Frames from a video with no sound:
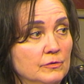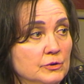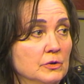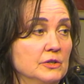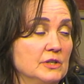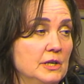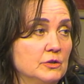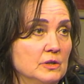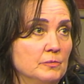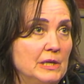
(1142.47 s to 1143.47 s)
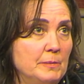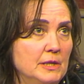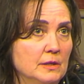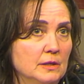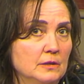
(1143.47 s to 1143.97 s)
visualization, but I
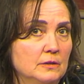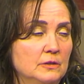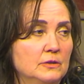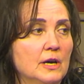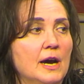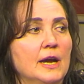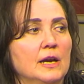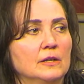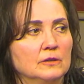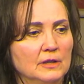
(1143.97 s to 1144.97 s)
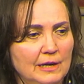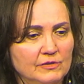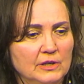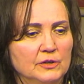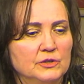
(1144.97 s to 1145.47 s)
mean the diet and
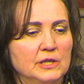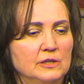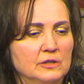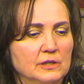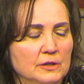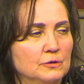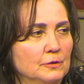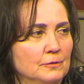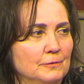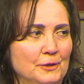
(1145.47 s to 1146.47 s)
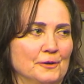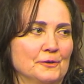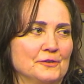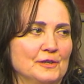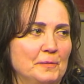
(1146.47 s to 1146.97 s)
lifestyle changes, that took
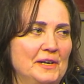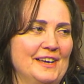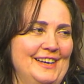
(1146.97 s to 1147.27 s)
years. I mean,